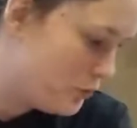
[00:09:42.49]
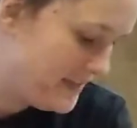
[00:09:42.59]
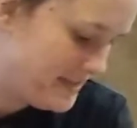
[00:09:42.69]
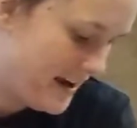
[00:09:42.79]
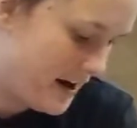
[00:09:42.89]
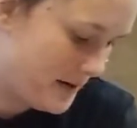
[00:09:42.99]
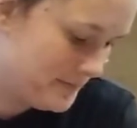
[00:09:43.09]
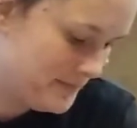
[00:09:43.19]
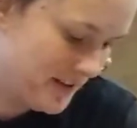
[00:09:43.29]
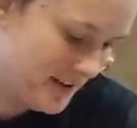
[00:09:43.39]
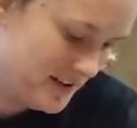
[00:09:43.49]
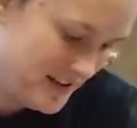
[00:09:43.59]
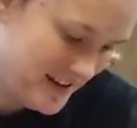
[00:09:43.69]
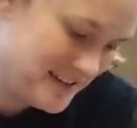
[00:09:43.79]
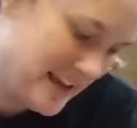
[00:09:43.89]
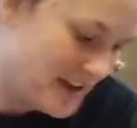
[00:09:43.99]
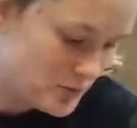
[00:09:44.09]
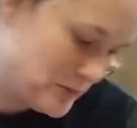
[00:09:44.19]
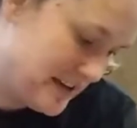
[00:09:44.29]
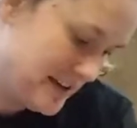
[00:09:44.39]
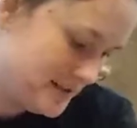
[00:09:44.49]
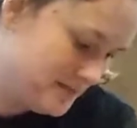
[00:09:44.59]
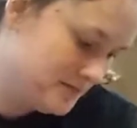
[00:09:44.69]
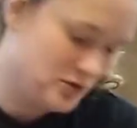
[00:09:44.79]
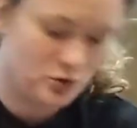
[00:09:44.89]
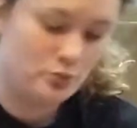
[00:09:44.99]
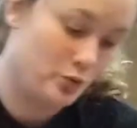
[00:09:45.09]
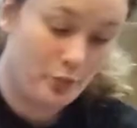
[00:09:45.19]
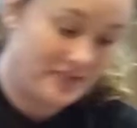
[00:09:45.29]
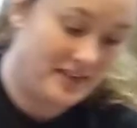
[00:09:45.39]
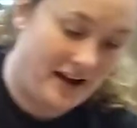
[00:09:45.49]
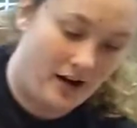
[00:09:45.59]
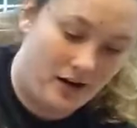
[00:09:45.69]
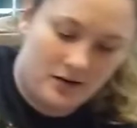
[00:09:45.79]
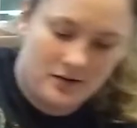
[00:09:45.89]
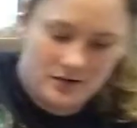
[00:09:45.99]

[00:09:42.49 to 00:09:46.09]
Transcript: you went there. Yeah, you did. You you went there.